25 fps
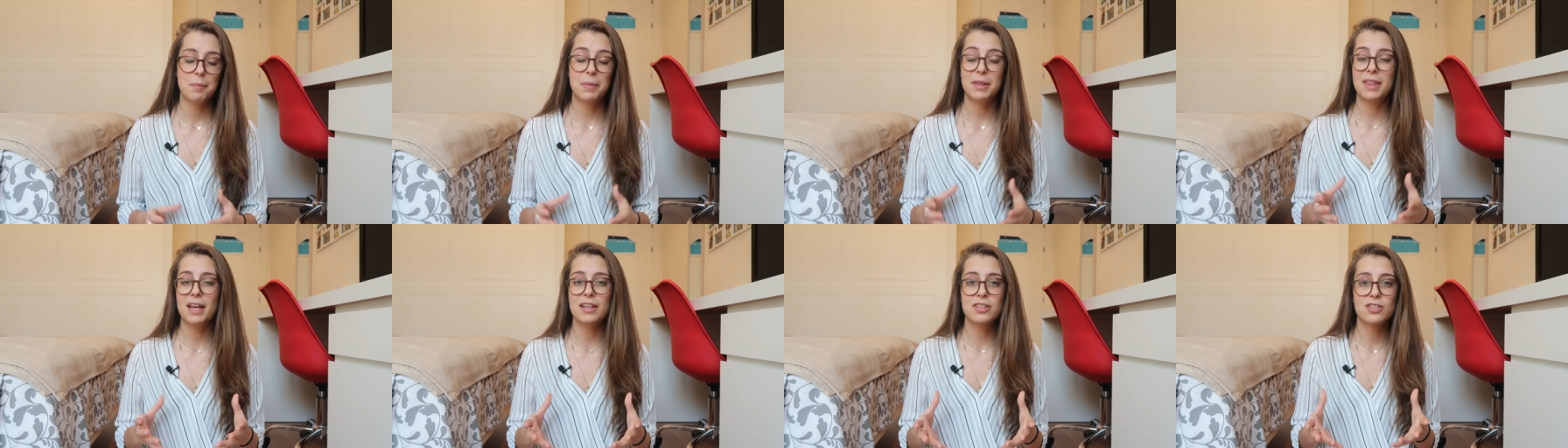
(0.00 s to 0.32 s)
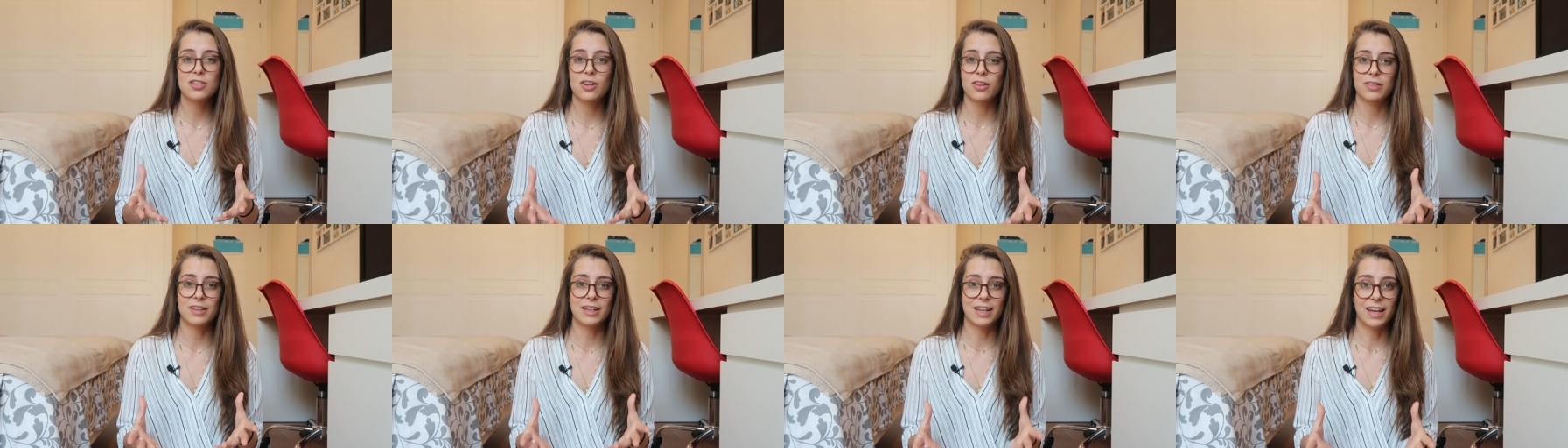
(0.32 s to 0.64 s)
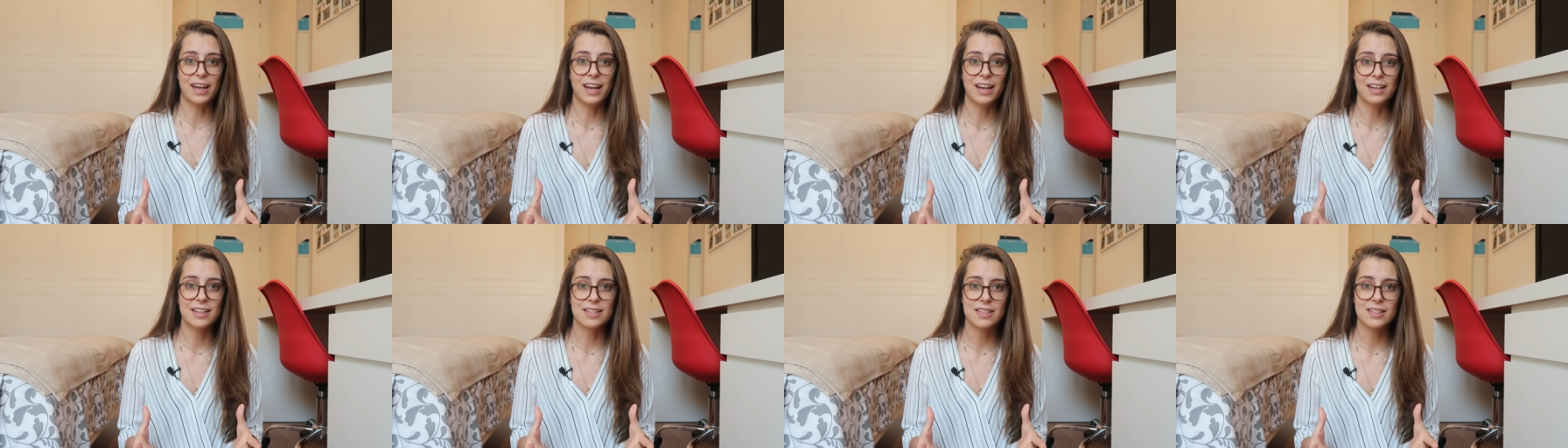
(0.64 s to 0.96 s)
but that's not the
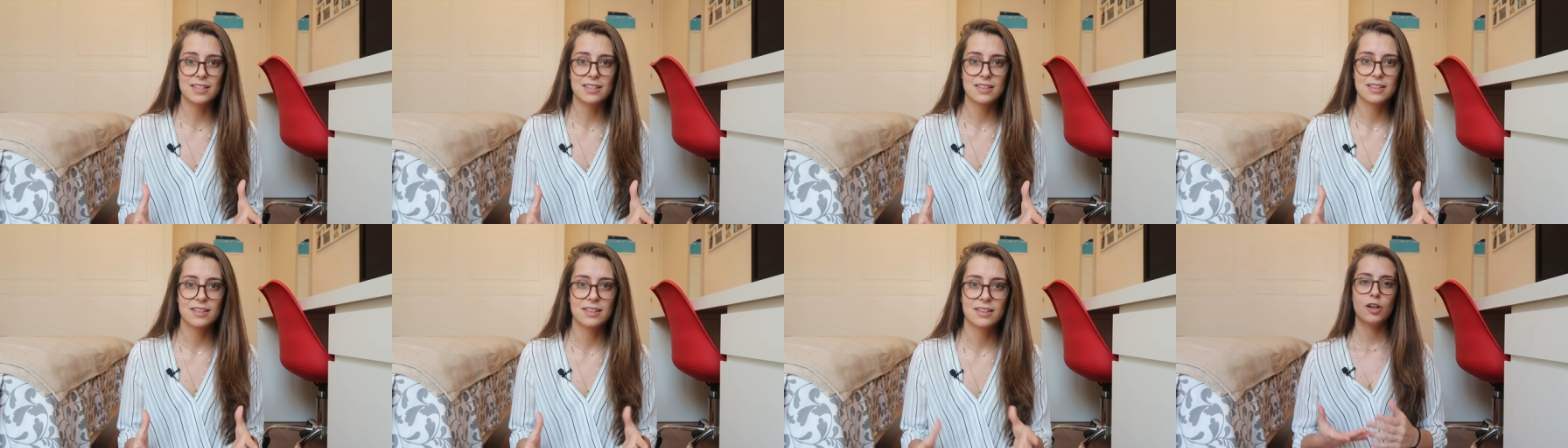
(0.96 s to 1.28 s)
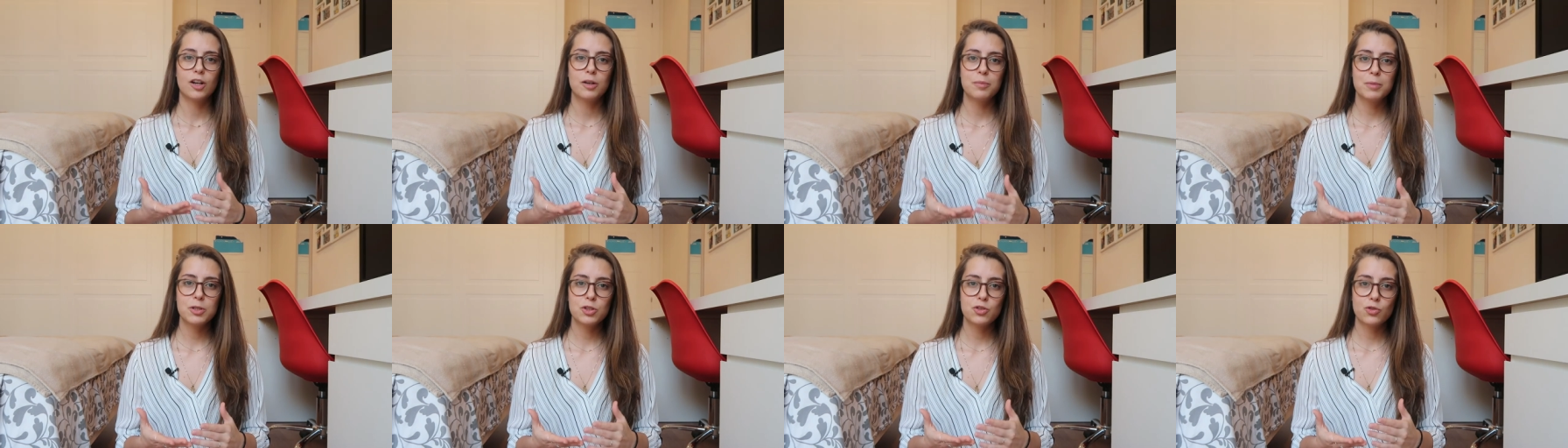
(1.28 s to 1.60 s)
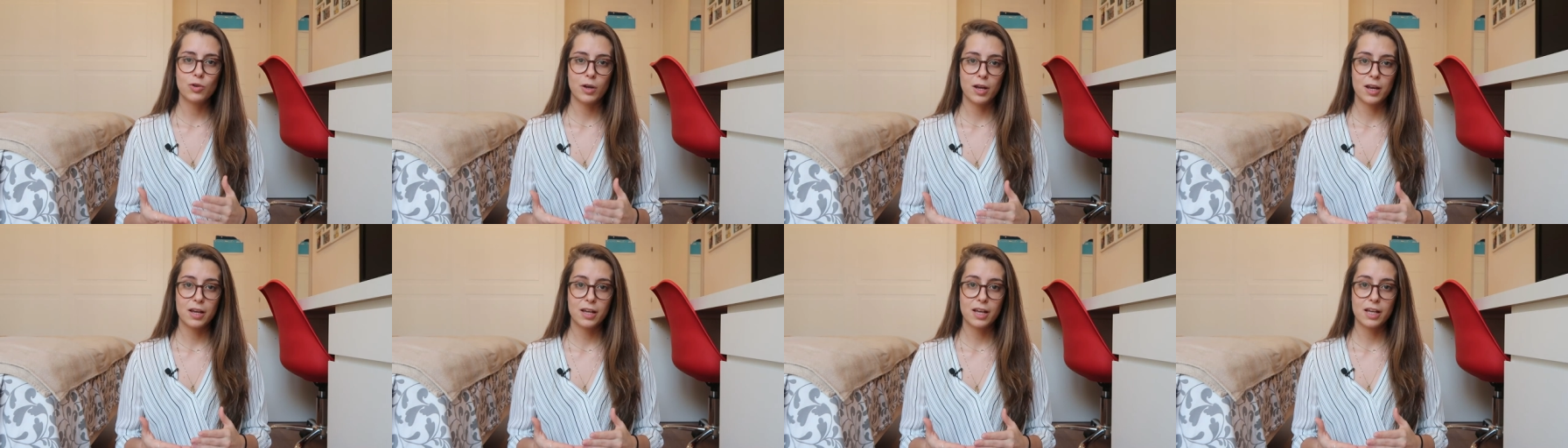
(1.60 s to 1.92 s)
case. Herman
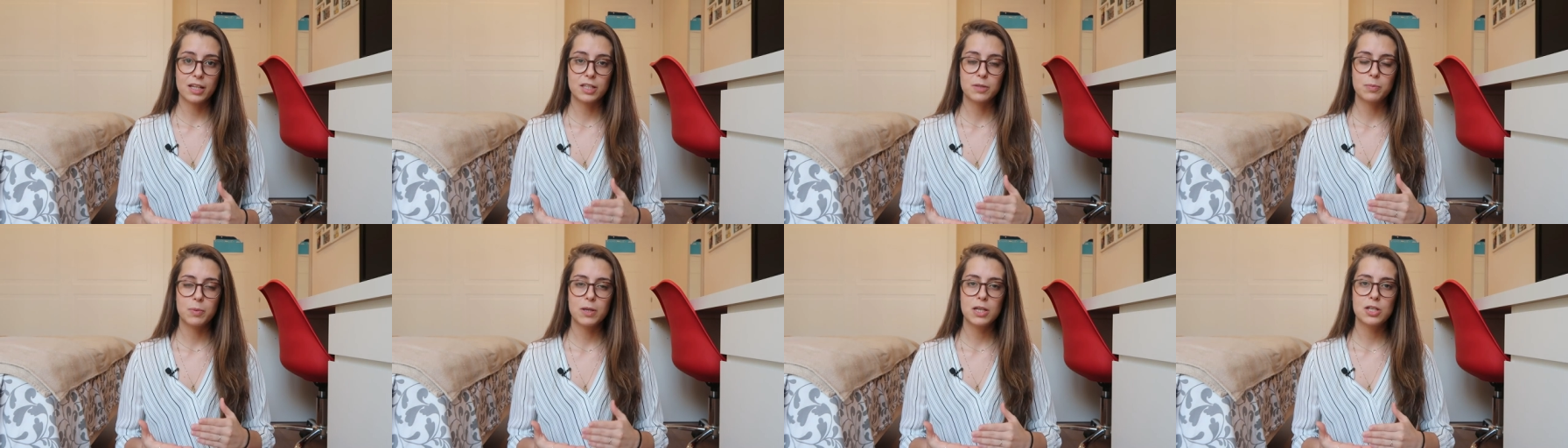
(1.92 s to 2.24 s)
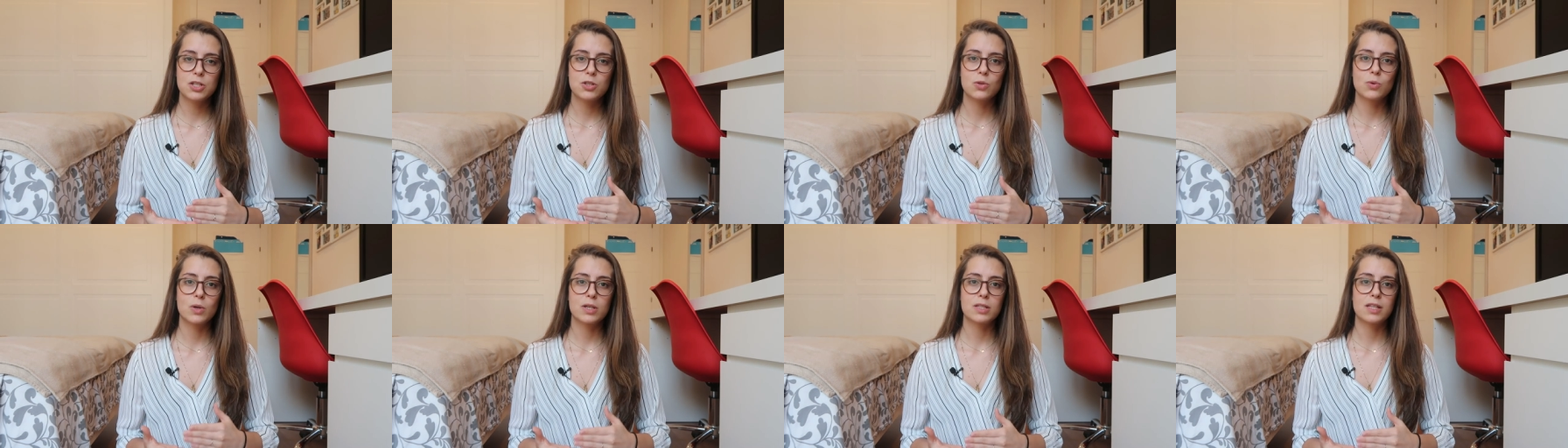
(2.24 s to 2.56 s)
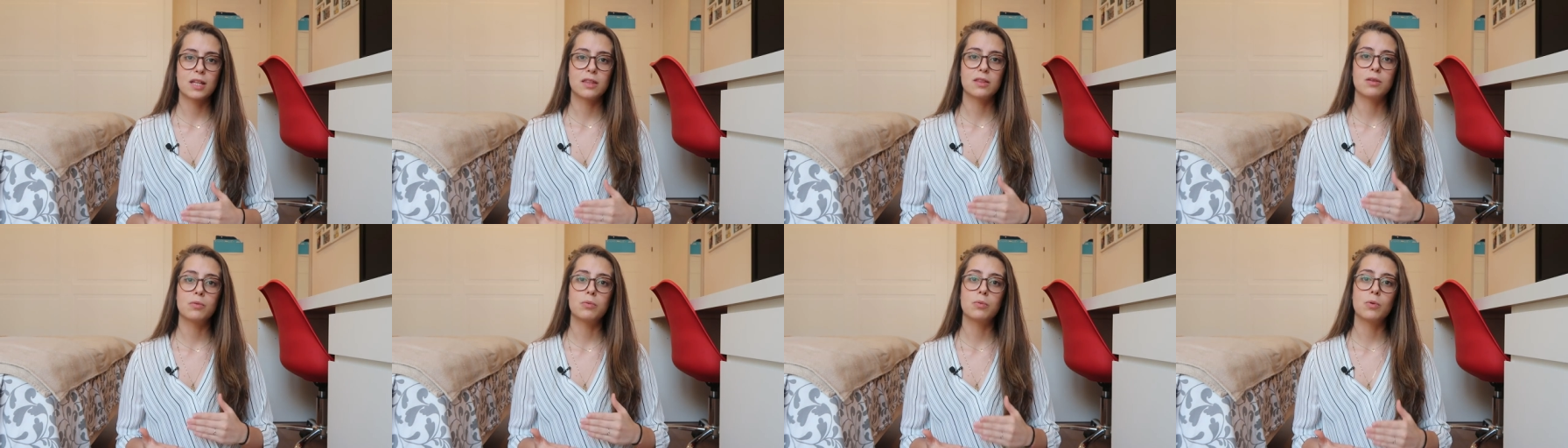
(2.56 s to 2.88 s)
Troeng explains to us
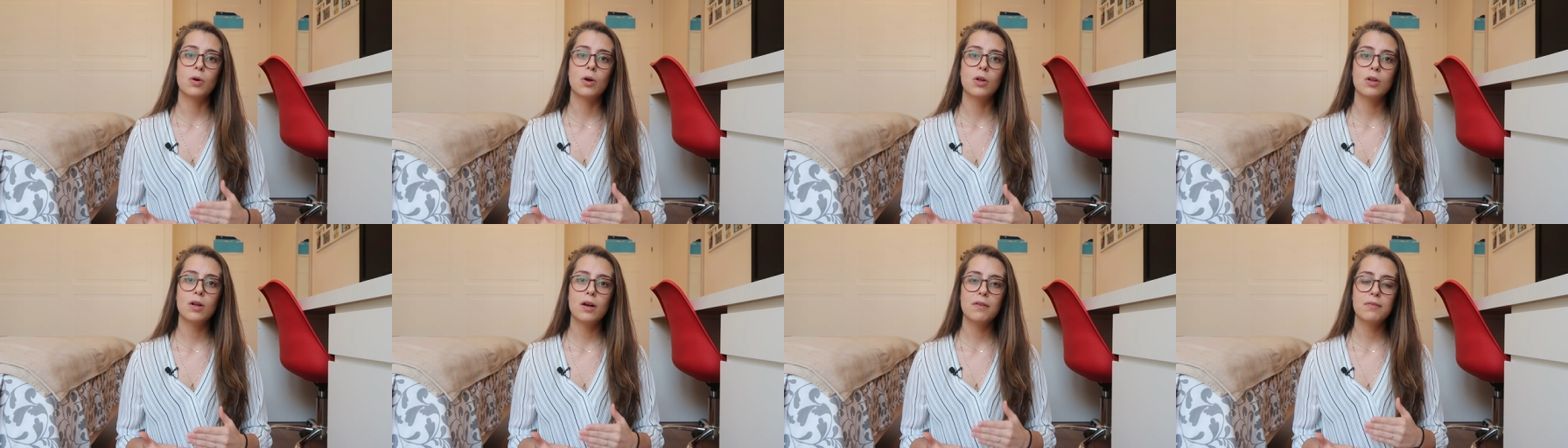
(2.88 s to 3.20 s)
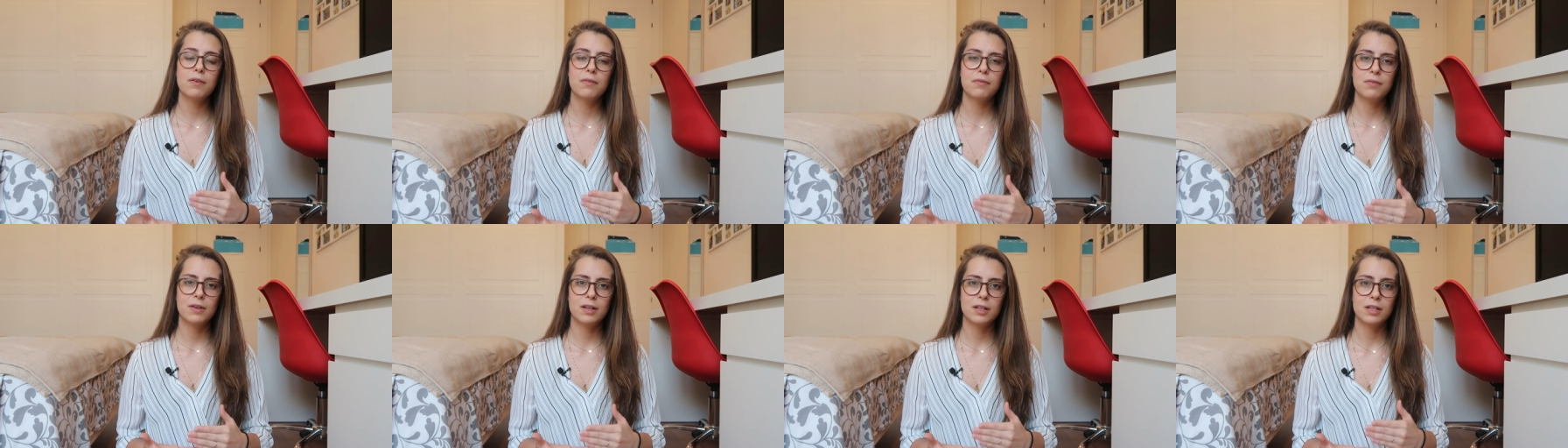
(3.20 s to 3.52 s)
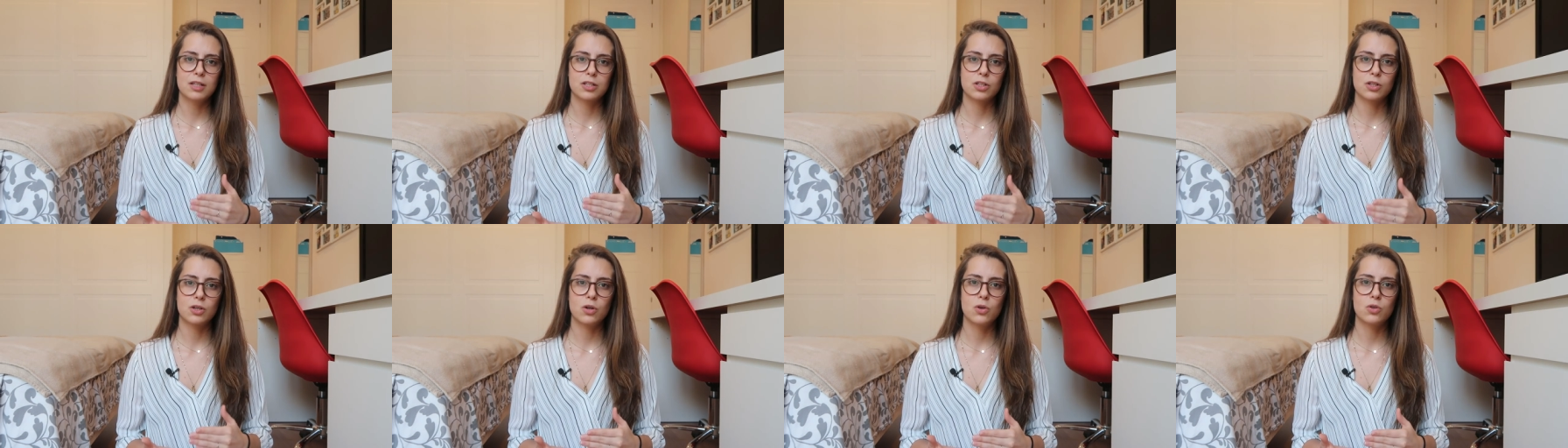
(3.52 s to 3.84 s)
that the role of a
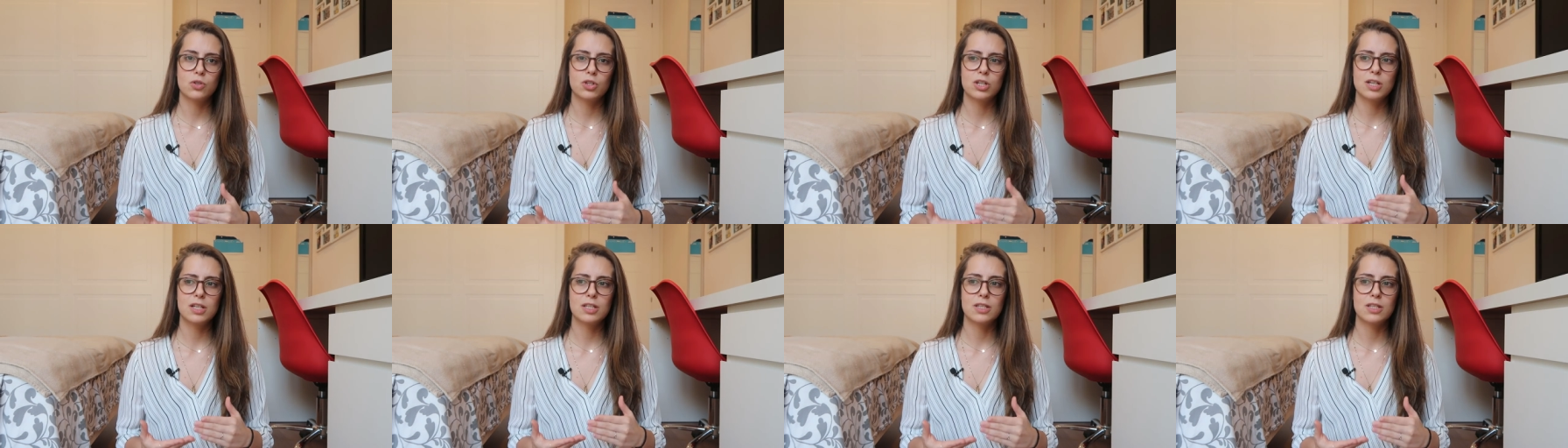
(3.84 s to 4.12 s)
fitness coach